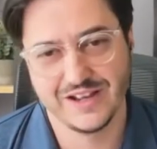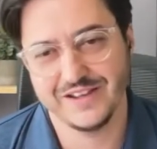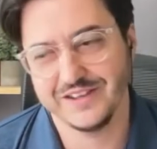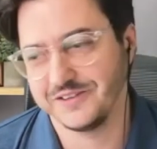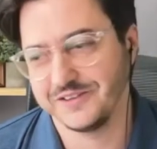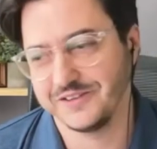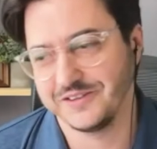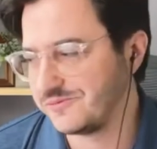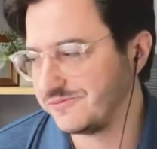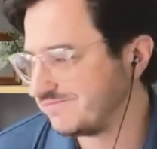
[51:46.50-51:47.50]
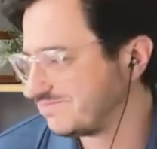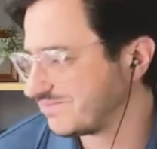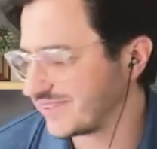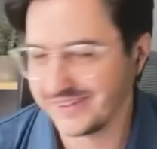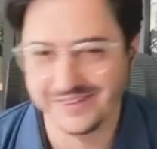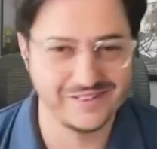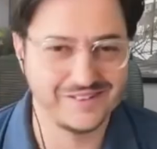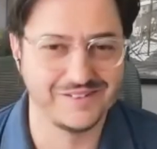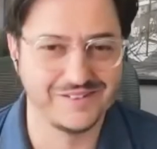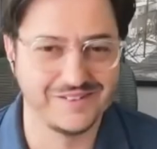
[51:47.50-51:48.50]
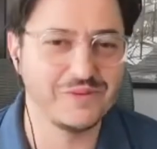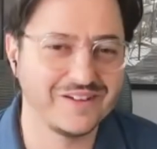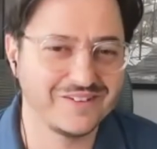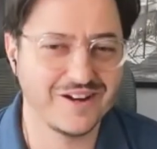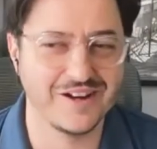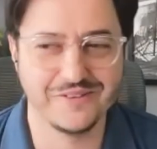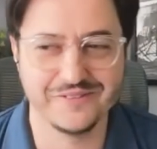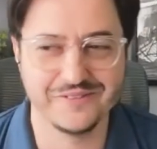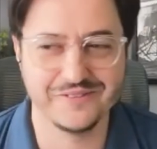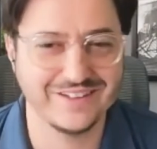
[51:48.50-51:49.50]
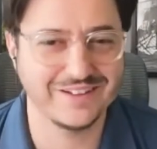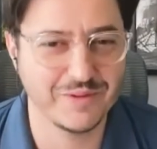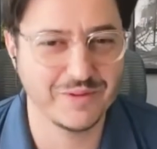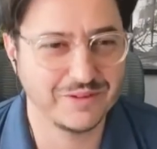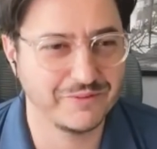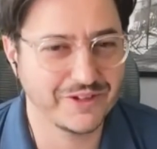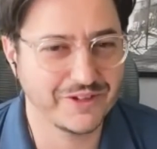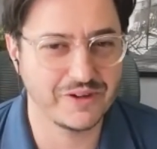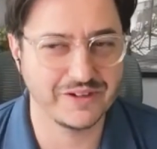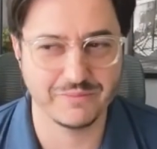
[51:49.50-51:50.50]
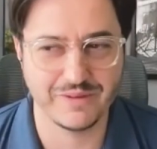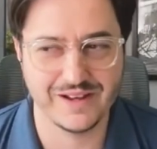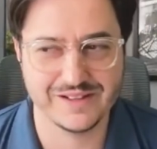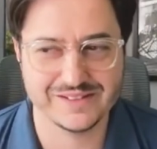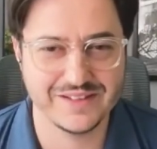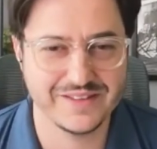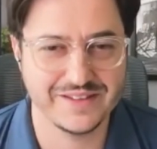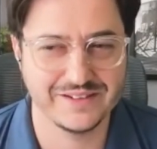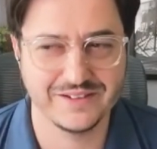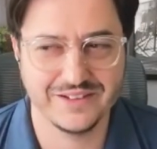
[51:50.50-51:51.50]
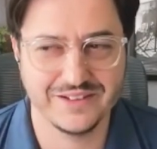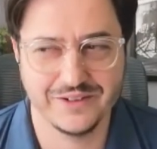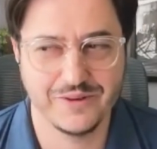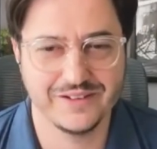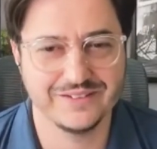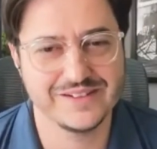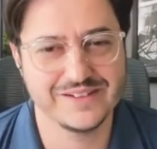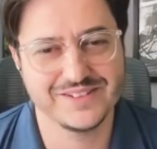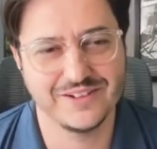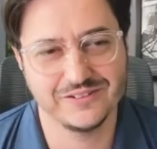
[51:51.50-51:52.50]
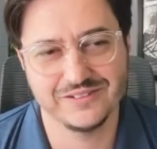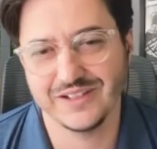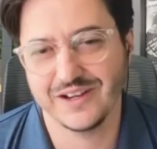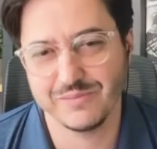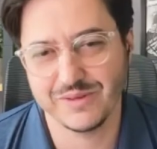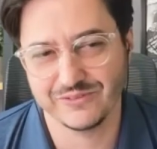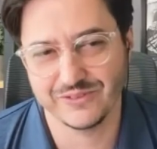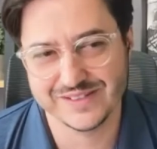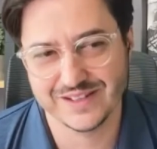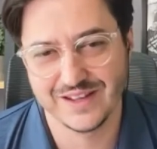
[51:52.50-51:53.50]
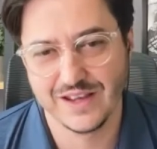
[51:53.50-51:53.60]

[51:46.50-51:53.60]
you know, uh, roaming around and seeing other people not wearing masks, they think, you know what, there's not not a big risk.